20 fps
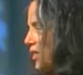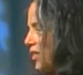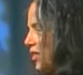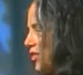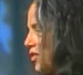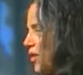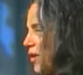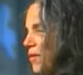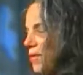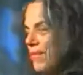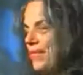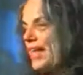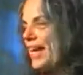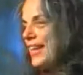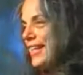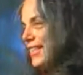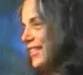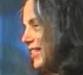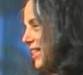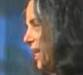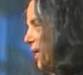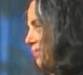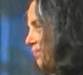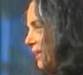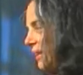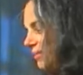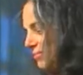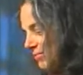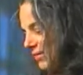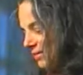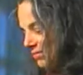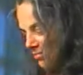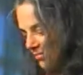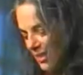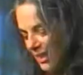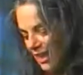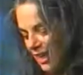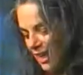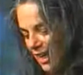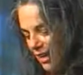So that is, um,
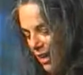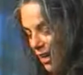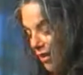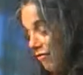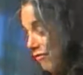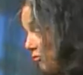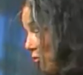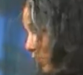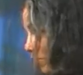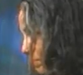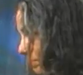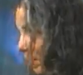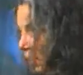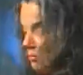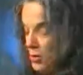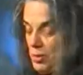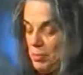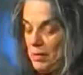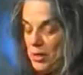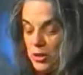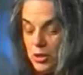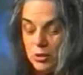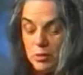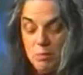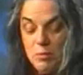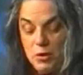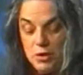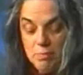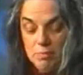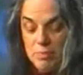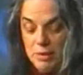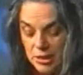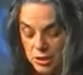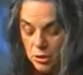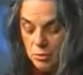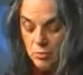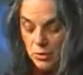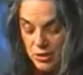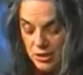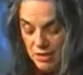I, I, have four published pictures book,
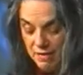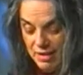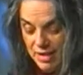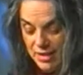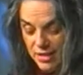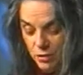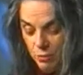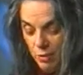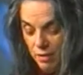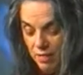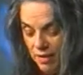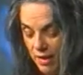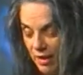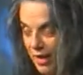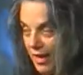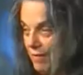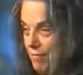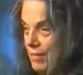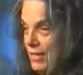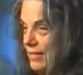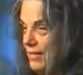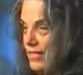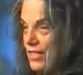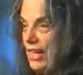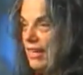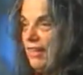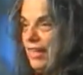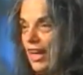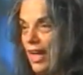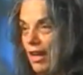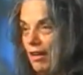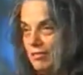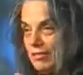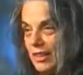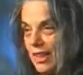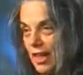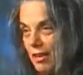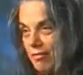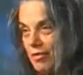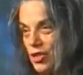picture books, and that's one that I have been sending out and
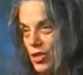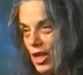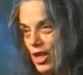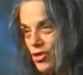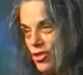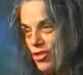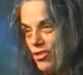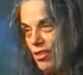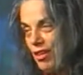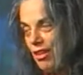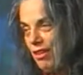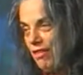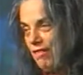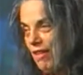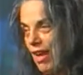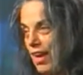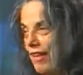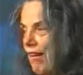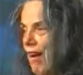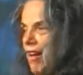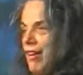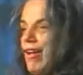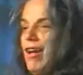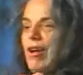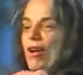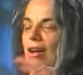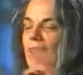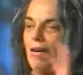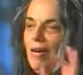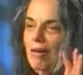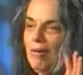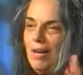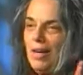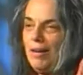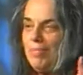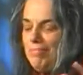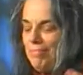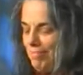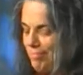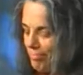getting rejections on, and I got
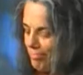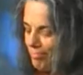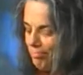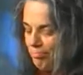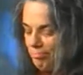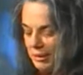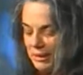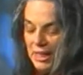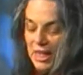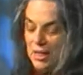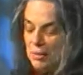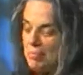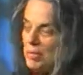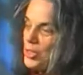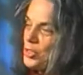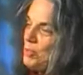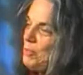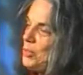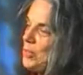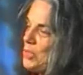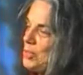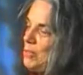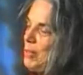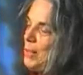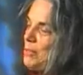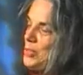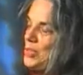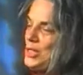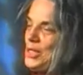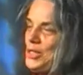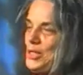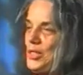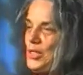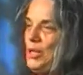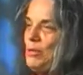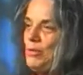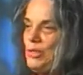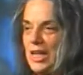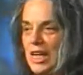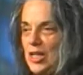um, getting picture books published is
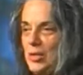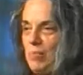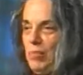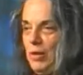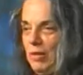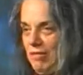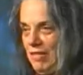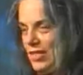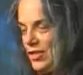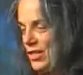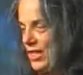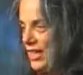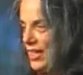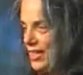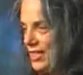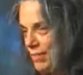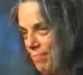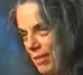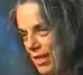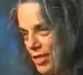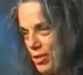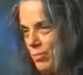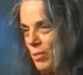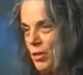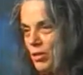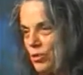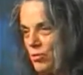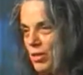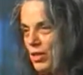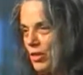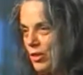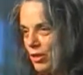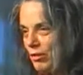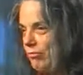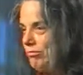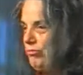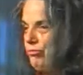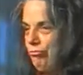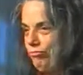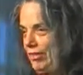so desperate these days. makes poetry look
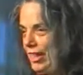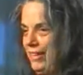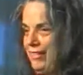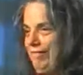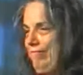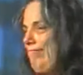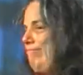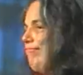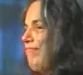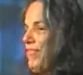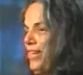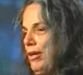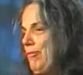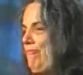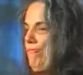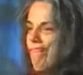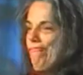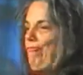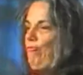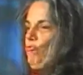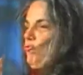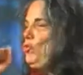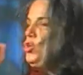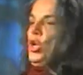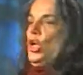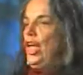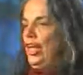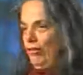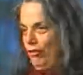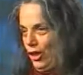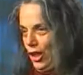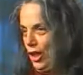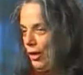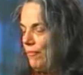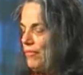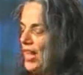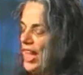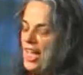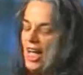right damn good, you know.